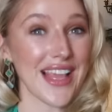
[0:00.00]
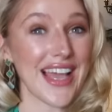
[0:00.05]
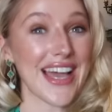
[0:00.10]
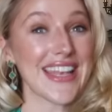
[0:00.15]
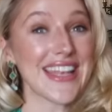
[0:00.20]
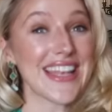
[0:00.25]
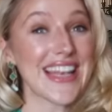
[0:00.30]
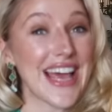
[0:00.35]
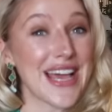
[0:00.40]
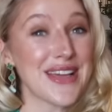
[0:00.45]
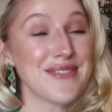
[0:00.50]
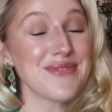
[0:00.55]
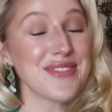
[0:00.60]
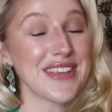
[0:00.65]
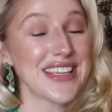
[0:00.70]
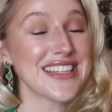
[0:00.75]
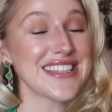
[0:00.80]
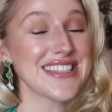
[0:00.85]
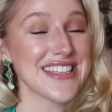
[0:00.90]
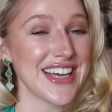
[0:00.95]
And let
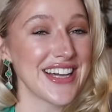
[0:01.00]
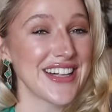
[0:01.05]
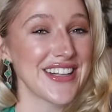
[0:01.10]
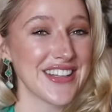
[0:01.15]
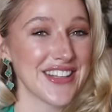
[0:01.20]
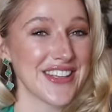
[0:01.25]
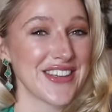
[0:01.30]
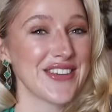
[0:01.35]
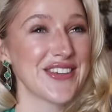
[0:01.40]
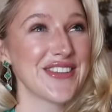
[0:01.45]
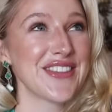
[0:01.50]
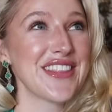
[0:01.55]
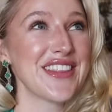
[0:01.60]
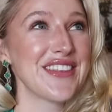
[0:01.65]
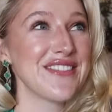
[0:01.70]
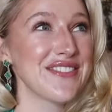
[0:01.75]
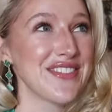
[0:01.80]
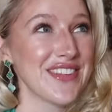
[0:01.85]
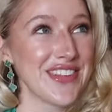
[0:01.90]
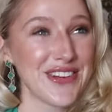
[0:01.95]
me tell you,
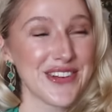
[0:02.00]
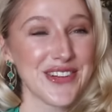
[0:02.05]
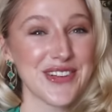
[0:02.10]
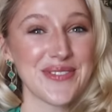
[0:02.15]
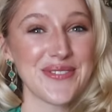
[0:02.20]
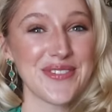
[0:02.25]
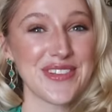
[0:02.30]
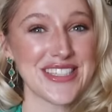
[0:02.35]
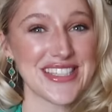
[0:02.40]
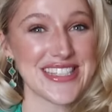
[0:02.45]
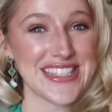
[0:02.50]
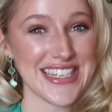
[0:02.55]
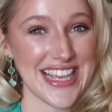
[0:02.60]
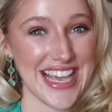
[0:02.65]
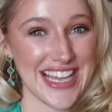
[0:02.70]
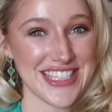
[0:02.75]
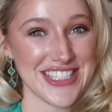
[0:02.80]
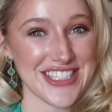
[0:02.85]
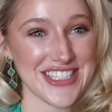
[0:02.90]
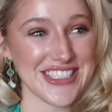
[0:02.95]
the Vlogmas
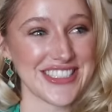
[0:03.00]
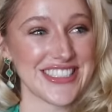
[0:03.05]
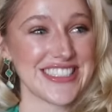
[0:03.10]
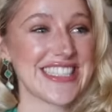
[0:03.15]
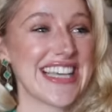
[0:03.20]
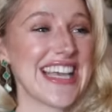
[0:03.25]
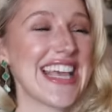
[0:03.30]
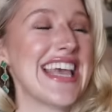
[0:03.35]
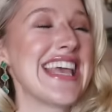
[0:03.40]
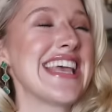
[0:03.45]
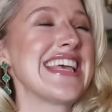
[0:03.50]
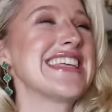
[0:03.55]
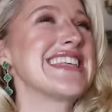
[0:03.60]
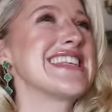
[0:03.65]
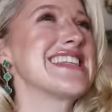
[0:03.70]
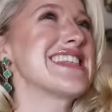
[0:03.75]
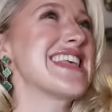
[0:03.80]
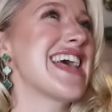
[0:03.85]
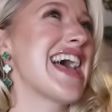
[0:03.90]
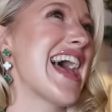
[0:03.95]
schedule
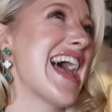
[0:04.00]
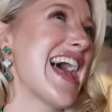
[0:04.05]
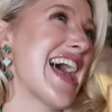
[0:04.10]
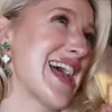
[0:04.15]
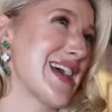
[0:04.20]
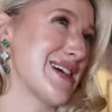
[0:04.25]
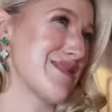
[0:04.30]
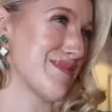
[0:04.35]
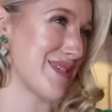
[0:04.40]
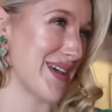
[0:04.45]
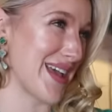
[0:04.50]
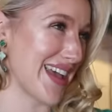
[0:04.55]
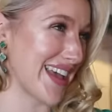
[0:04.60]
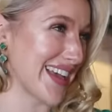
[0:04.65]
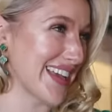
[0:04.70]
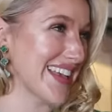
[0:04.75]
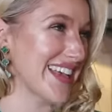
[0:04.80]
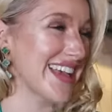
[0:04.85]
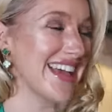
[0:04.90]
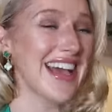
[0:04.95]
is
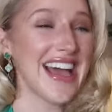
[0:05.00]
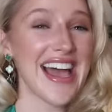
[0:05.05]
epic.